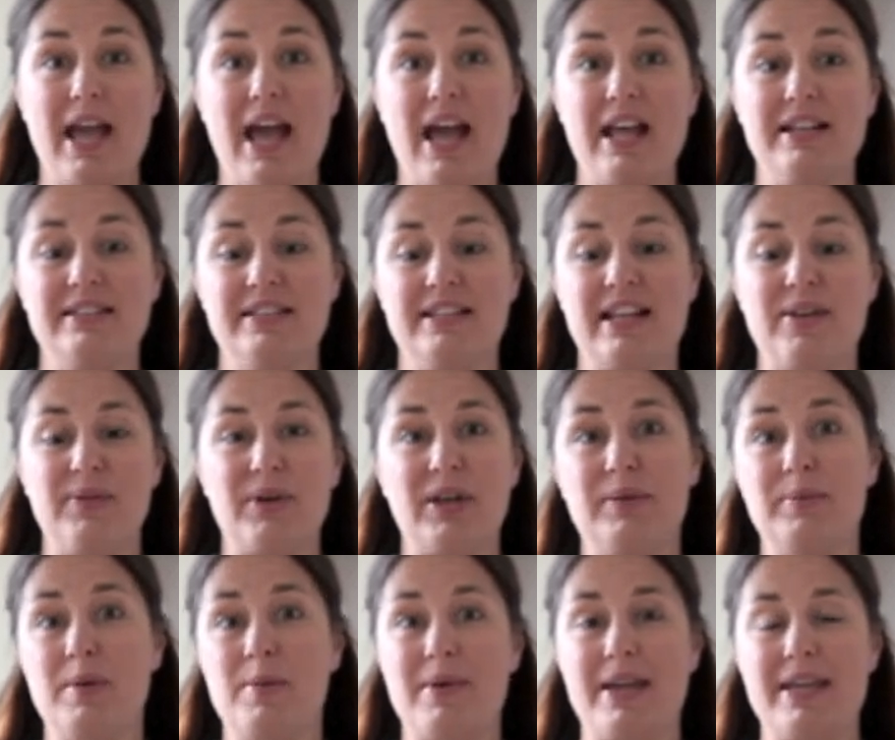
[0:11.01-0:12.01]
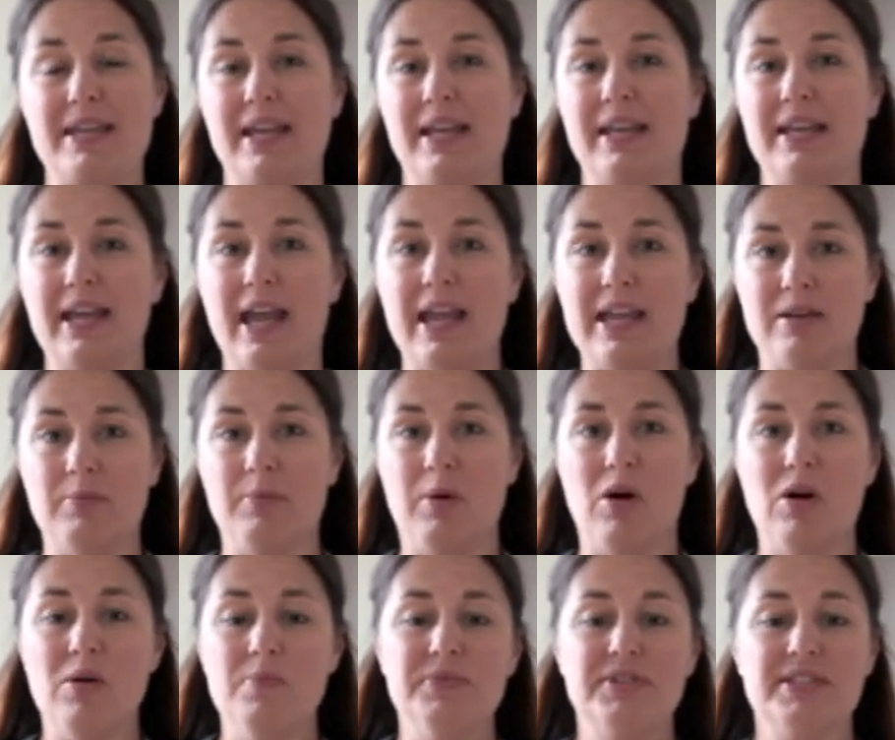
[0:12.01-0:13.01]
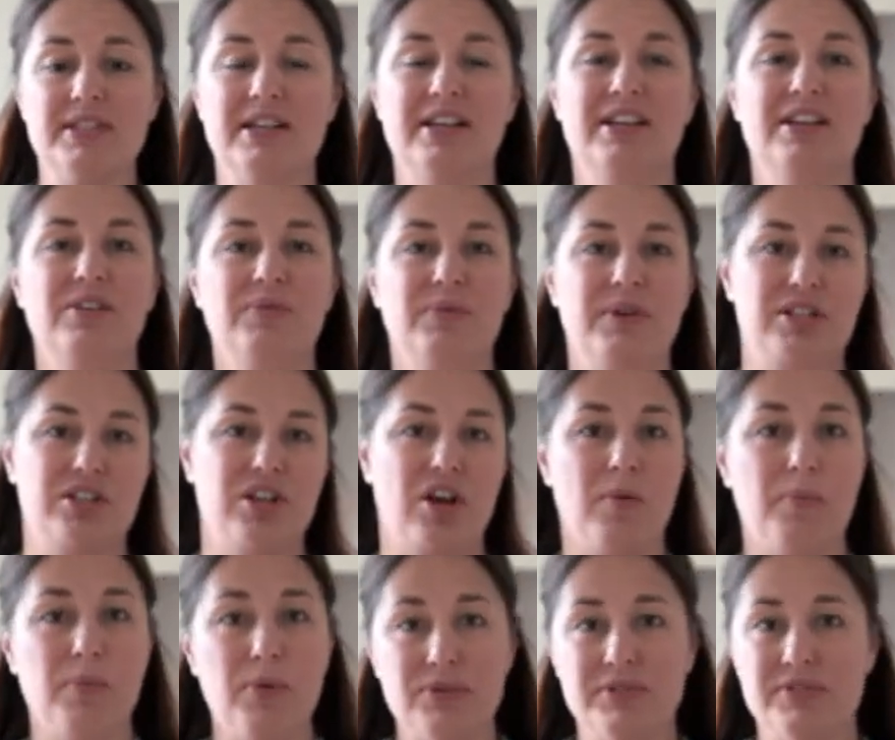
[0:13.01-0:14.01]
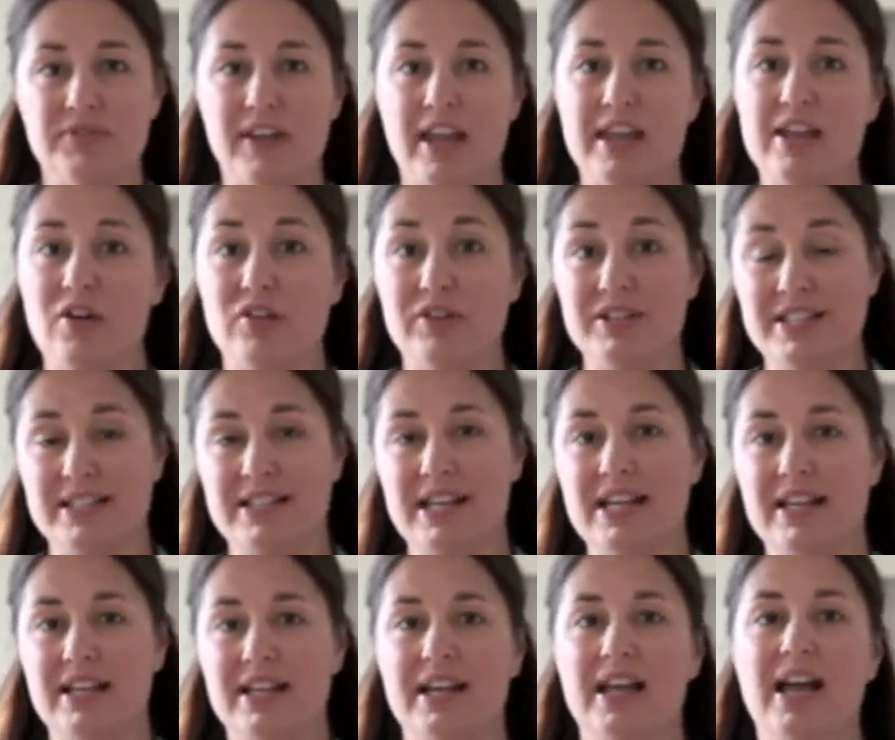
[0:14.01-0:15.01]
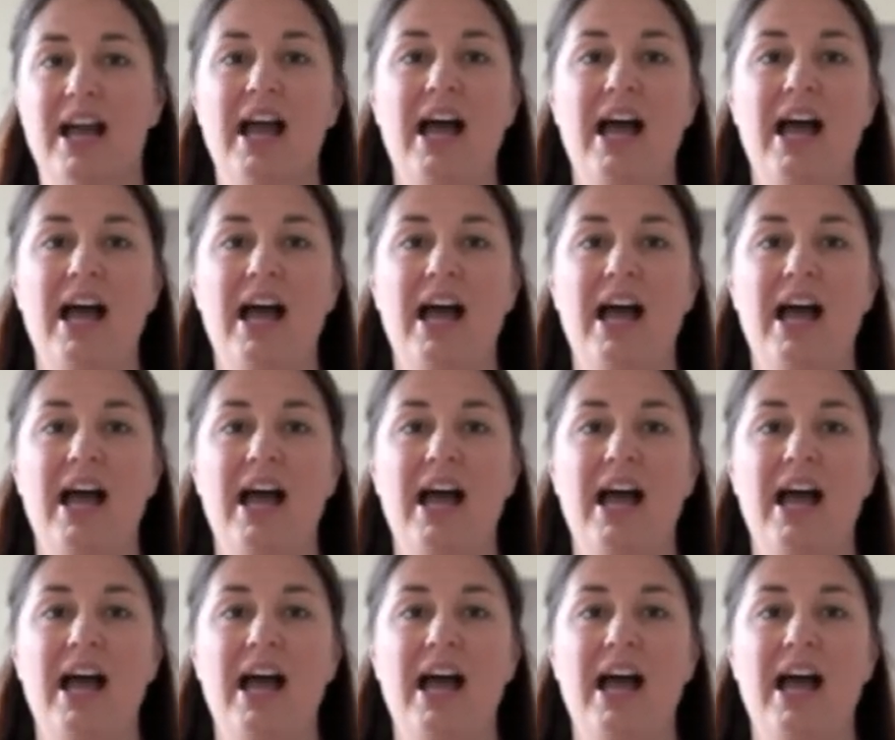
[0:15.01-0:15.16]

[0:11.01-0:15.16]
and today we're going to be making cake pops, which are balls of cake on a stick.